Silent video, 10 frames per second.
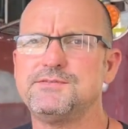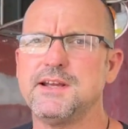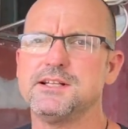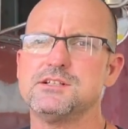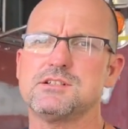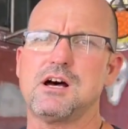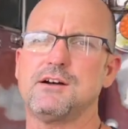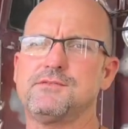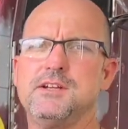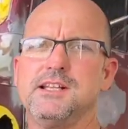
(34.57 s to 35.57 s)
fenders
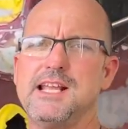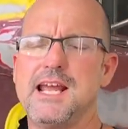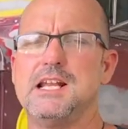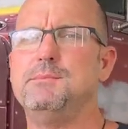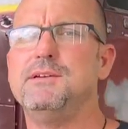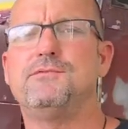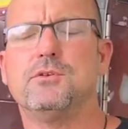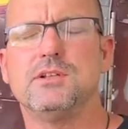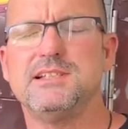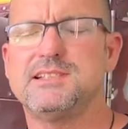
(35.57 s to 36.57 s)
off. They had to be
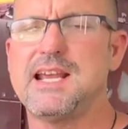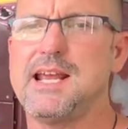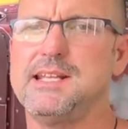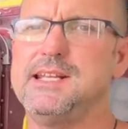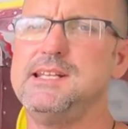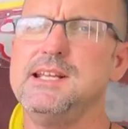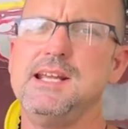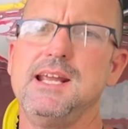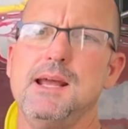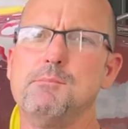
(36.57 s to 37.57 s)
fully sanded
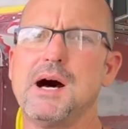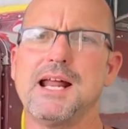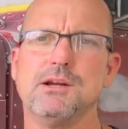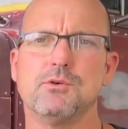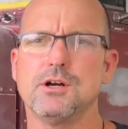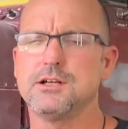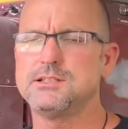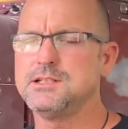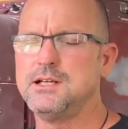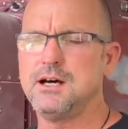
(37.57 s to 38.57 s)
and body worked.
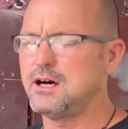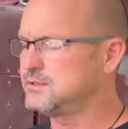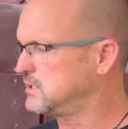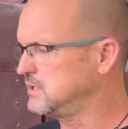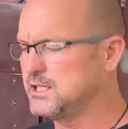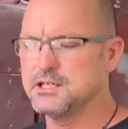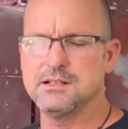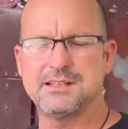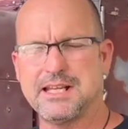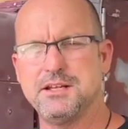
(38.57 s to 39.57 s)
All the
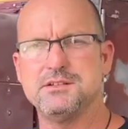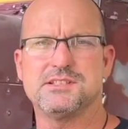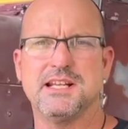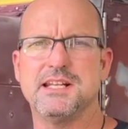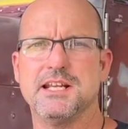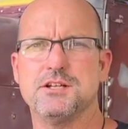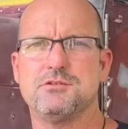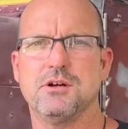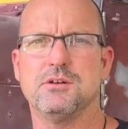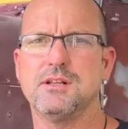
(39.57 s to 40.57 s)
clear, I think you can see in the
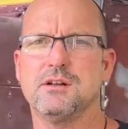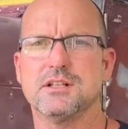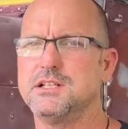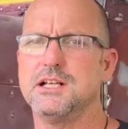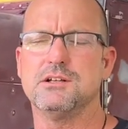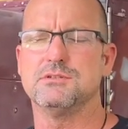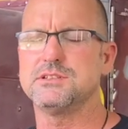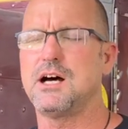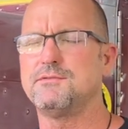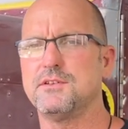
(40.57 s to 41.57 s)
intro, all the clear was
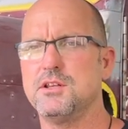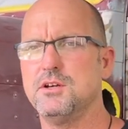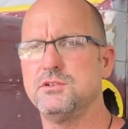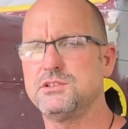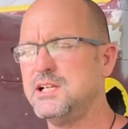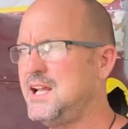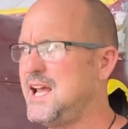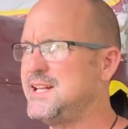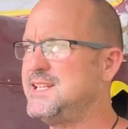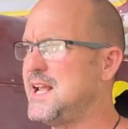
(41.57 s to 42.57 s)
off of those,
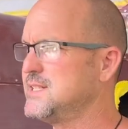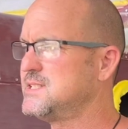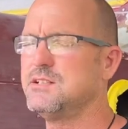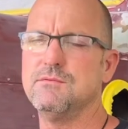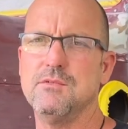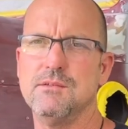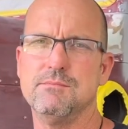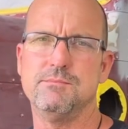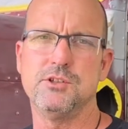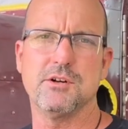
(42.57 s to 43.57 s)
had dents and,
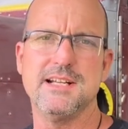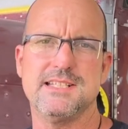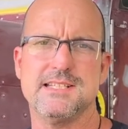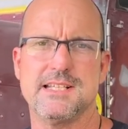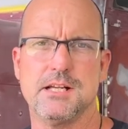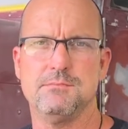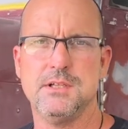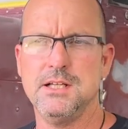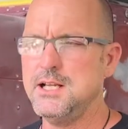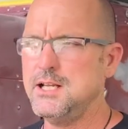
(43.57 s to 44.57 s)
and creases in them.
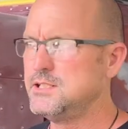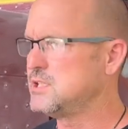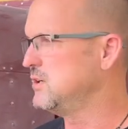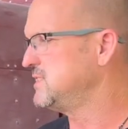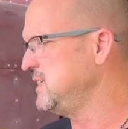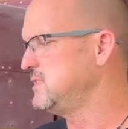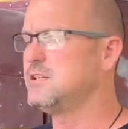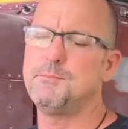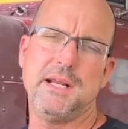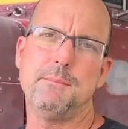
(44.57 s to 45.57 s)
So it's
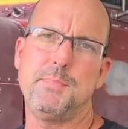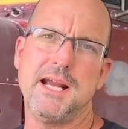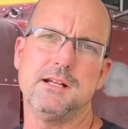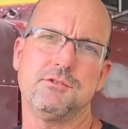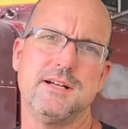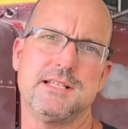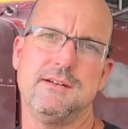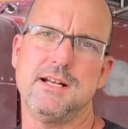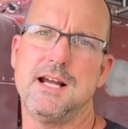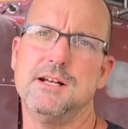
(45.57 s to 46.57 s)
easier to paint a
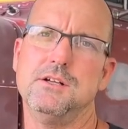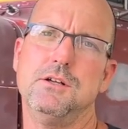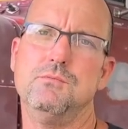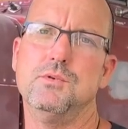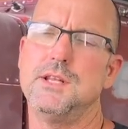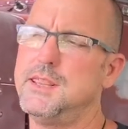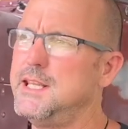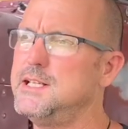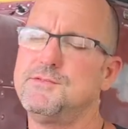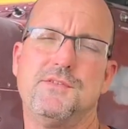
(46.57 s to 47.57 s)
379 hood with
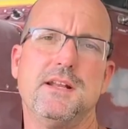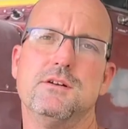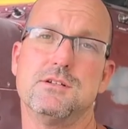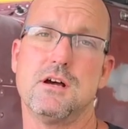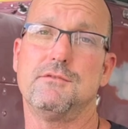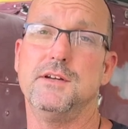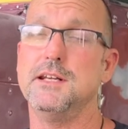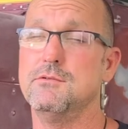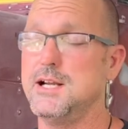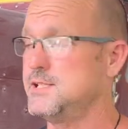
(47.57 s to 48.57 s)
these fenders off
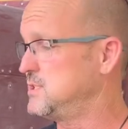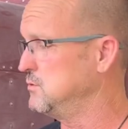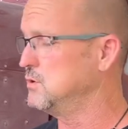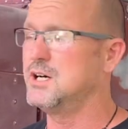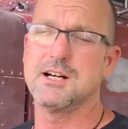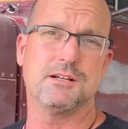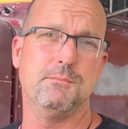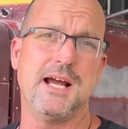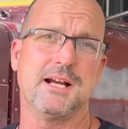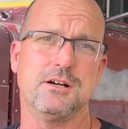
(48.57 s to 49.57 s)
anyway. So we'll hook them
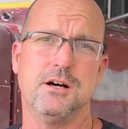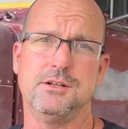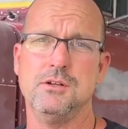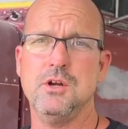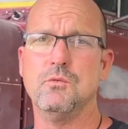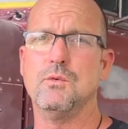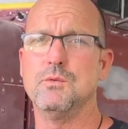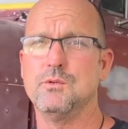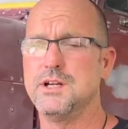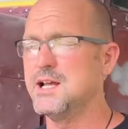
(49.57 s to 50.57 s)
back on when
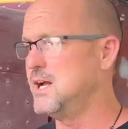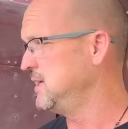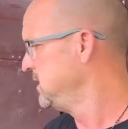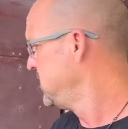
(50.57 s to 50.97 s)
we're done.